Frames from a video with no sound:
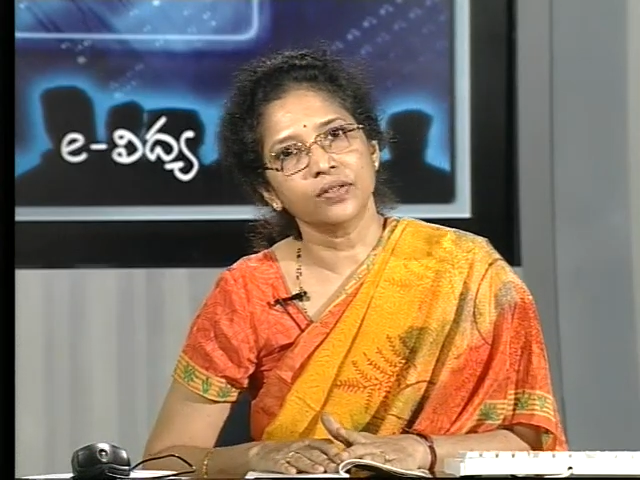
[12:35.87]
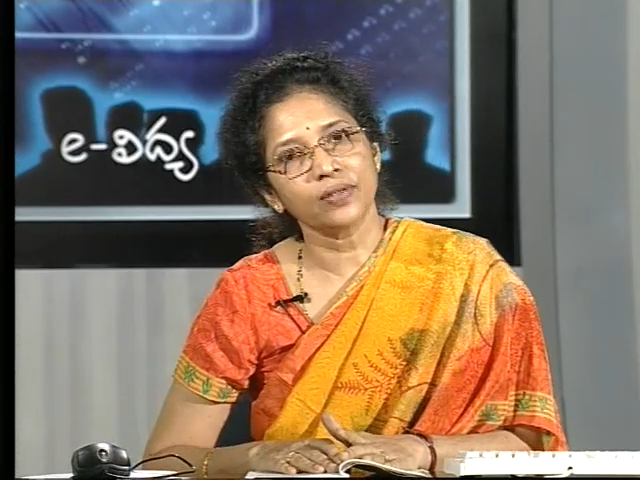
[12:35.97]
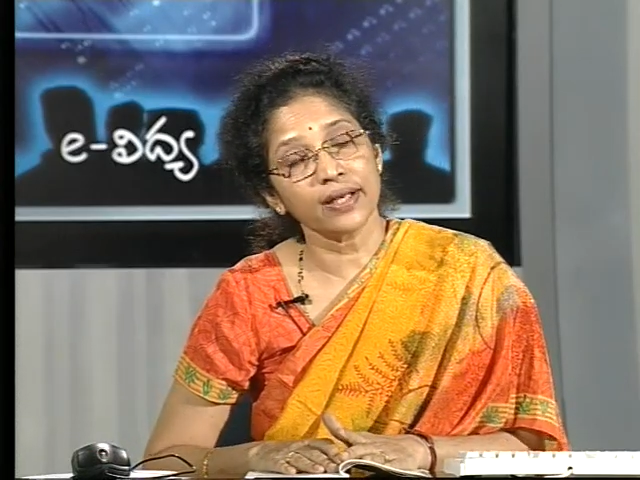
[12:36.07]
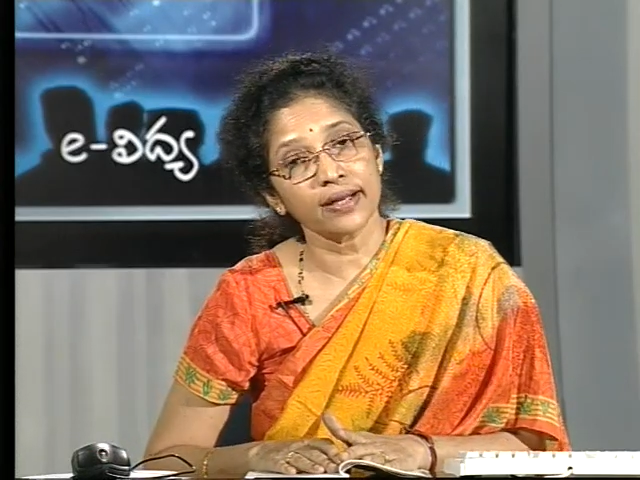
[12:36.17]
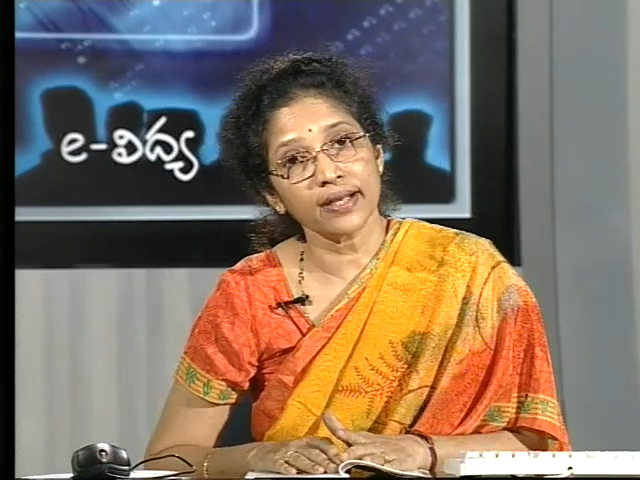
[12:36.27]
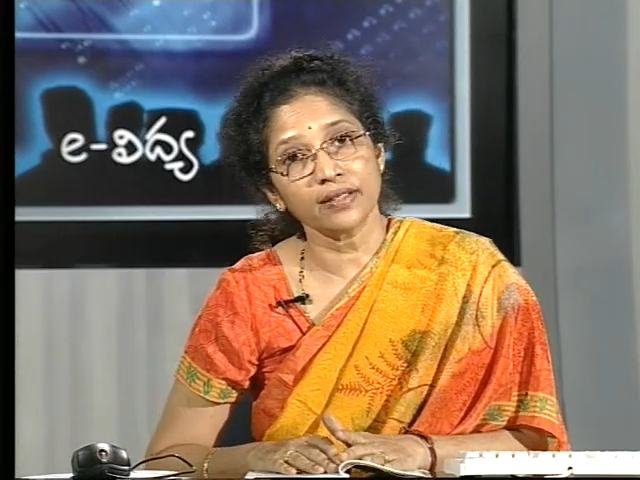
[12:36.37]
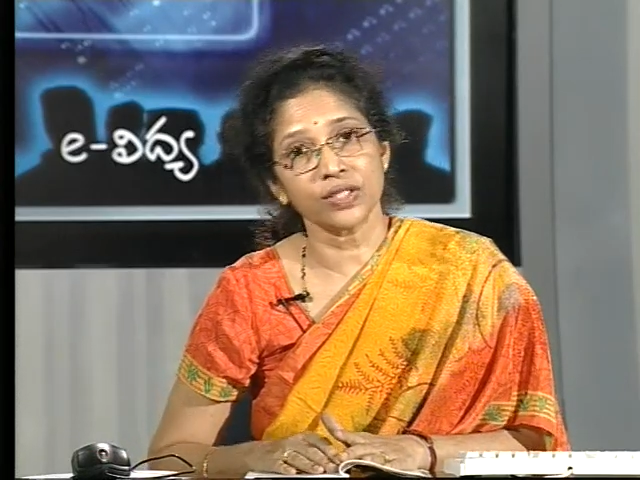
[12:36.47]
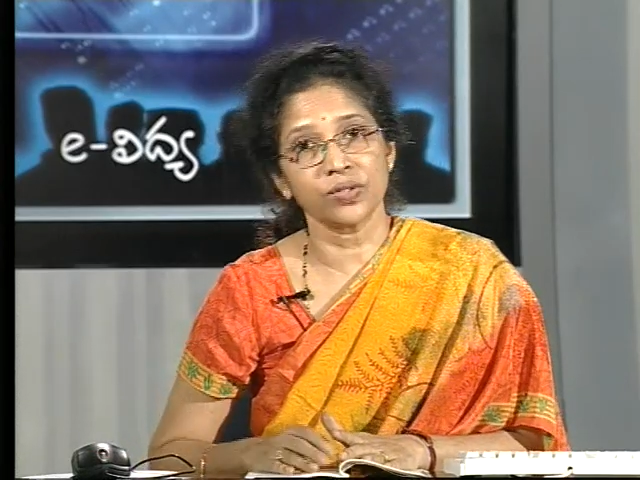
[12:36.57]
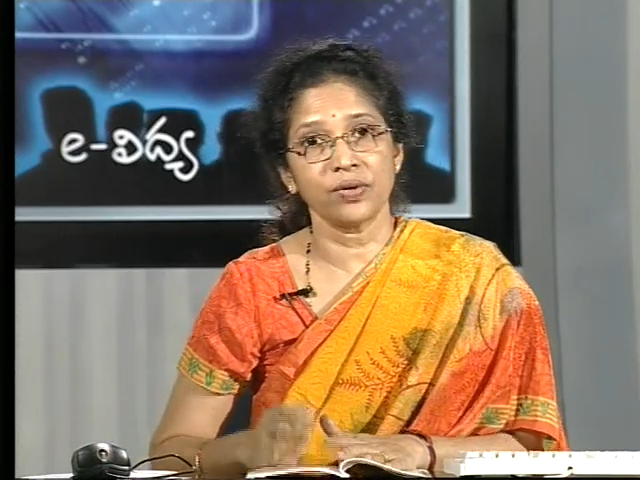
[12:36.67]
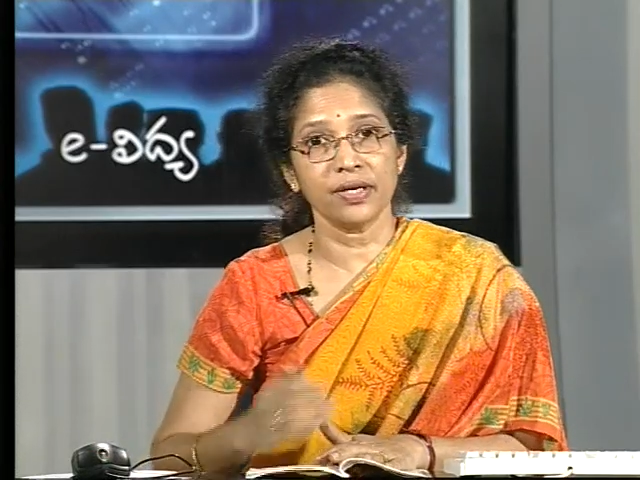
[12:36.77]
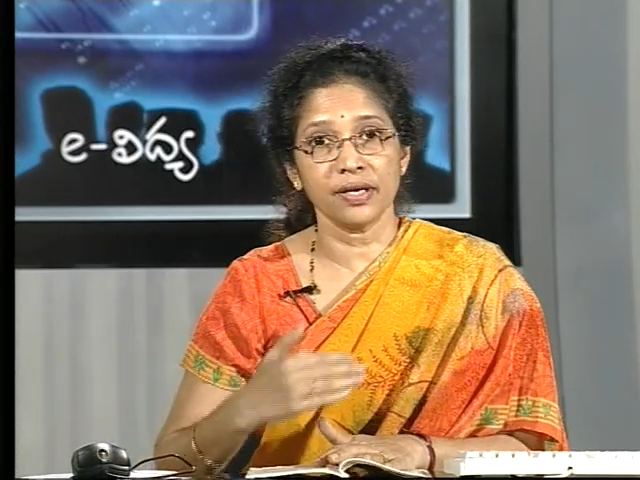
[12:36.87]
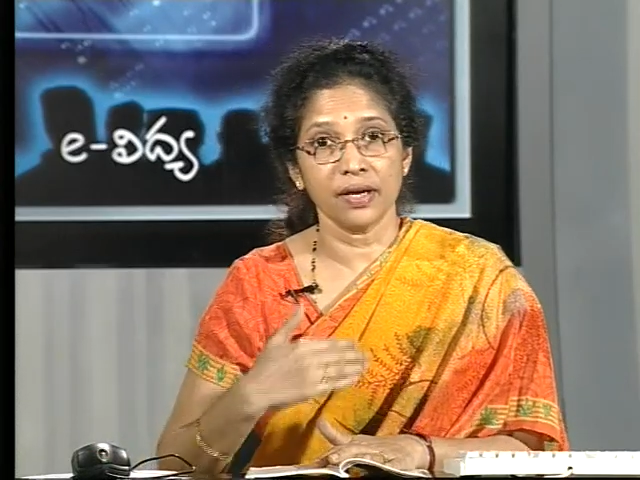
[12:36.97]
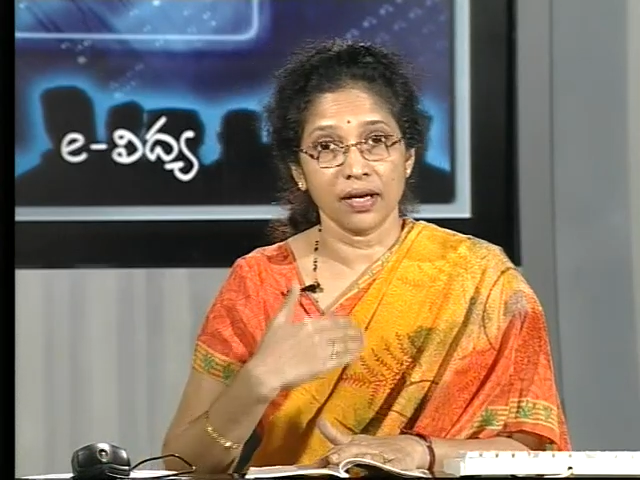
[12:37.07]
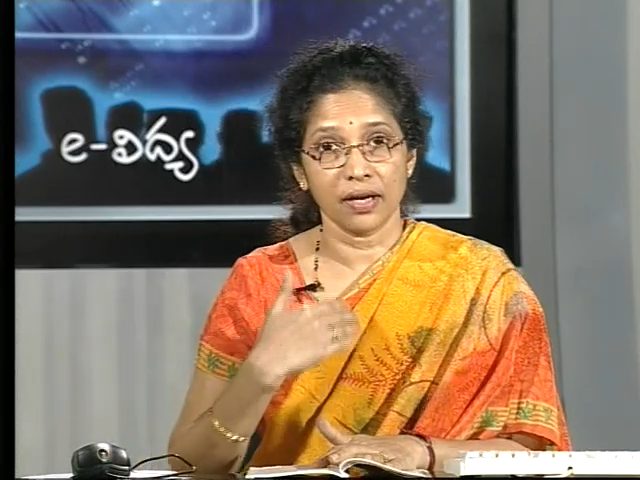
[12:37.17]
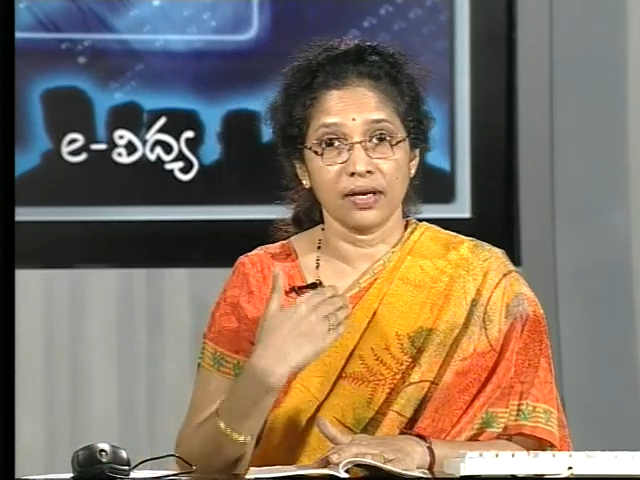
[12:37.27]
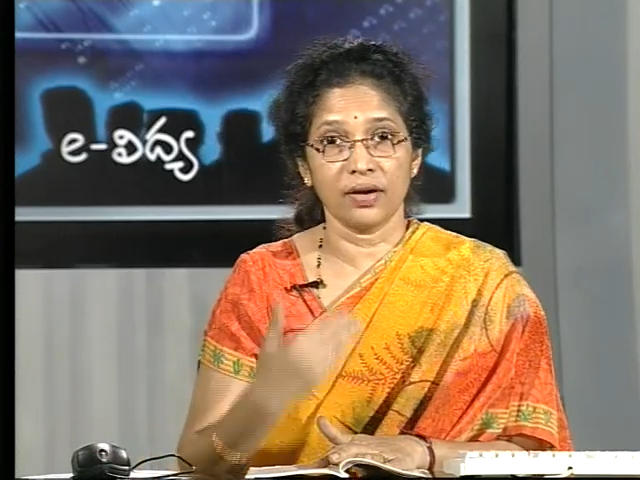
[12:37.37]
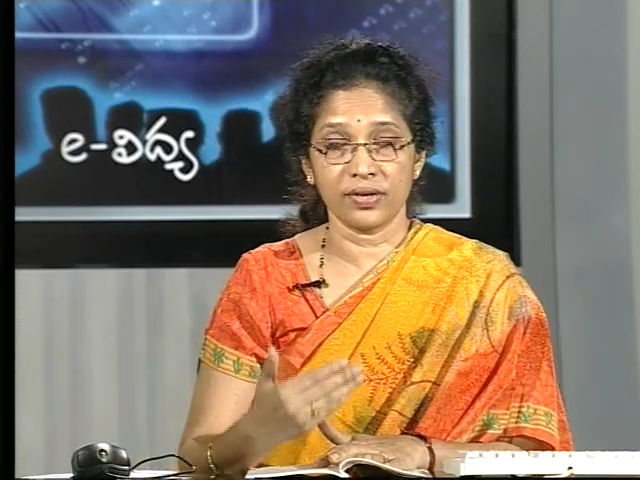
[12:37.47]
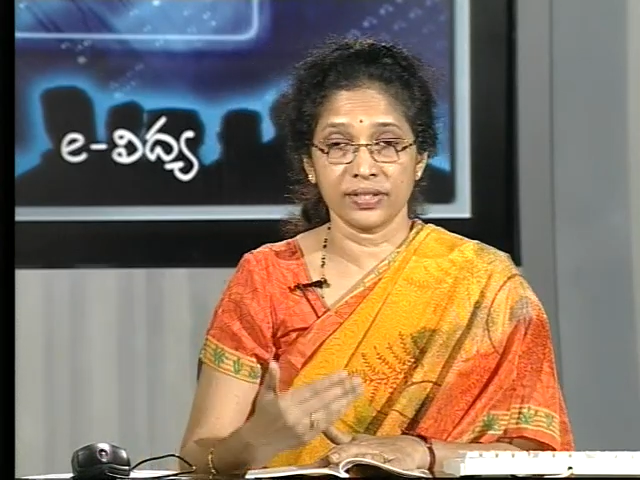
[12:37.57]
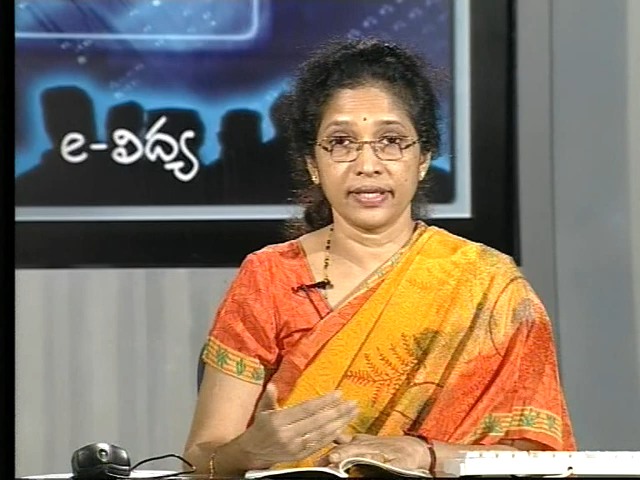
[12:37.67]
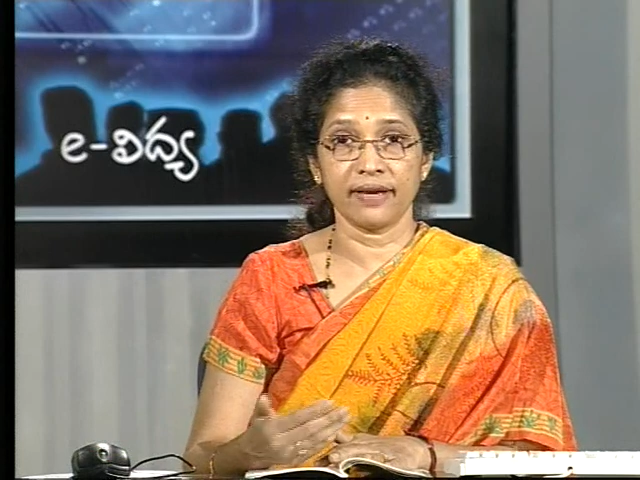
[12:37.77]
You can read the story
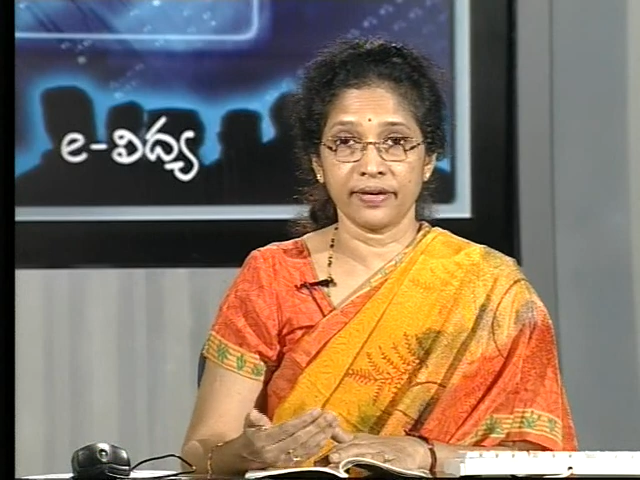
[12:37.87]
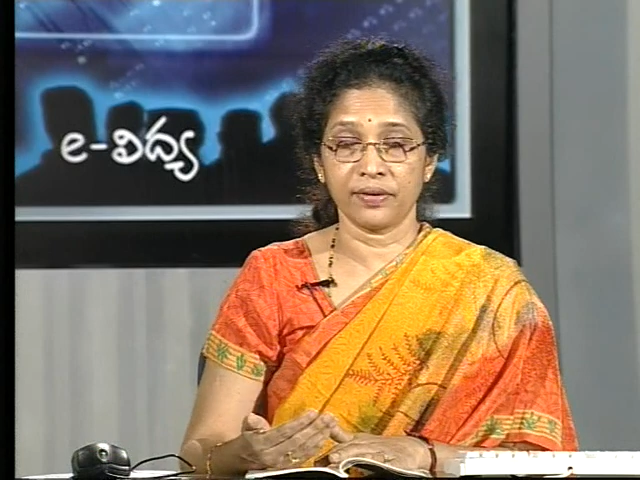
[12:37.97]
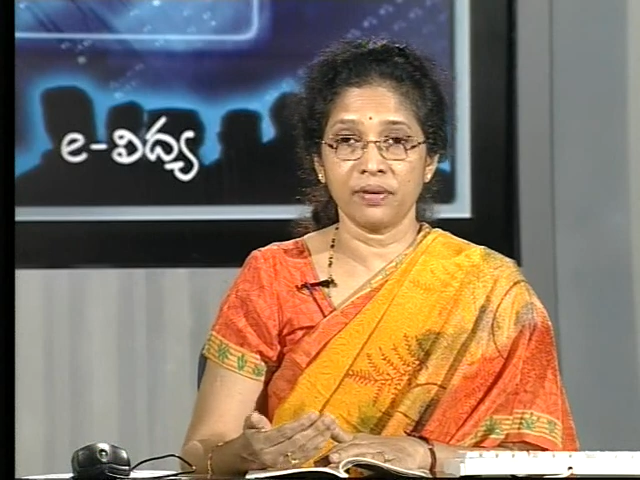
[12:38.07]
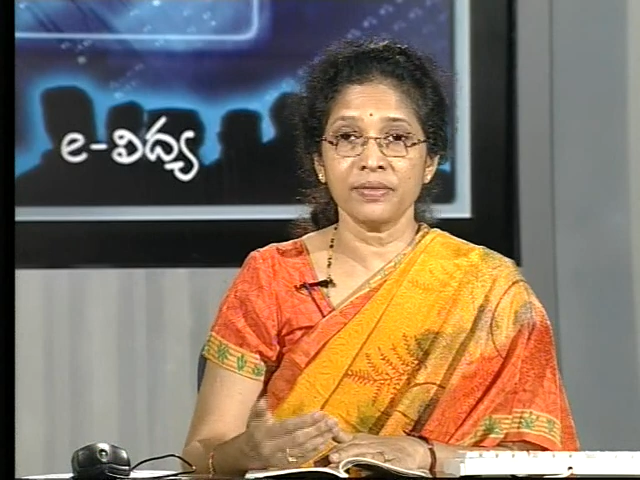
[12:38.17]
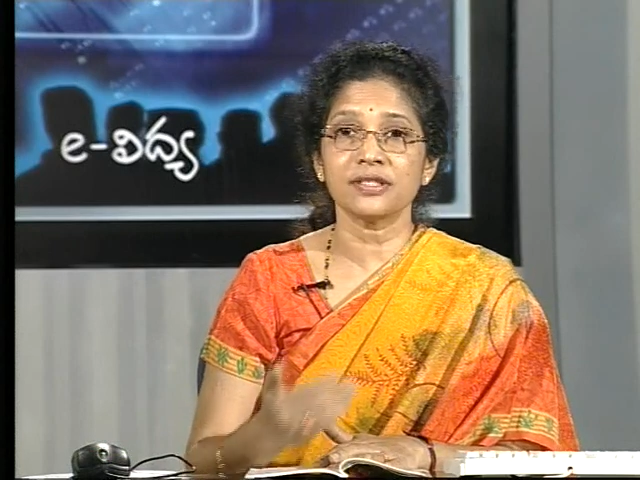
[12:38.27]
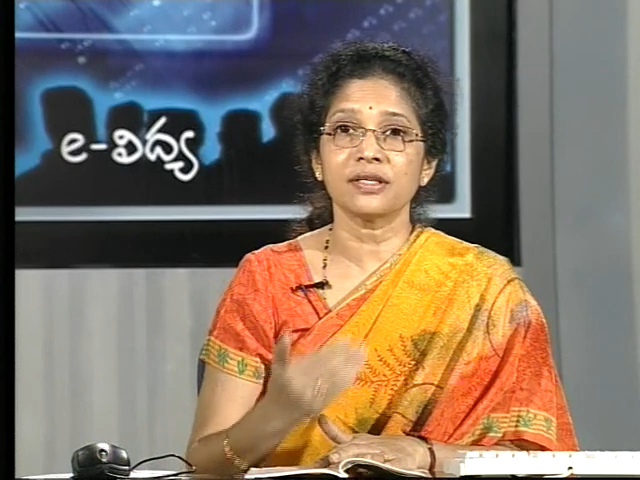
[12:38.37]
yourself at home.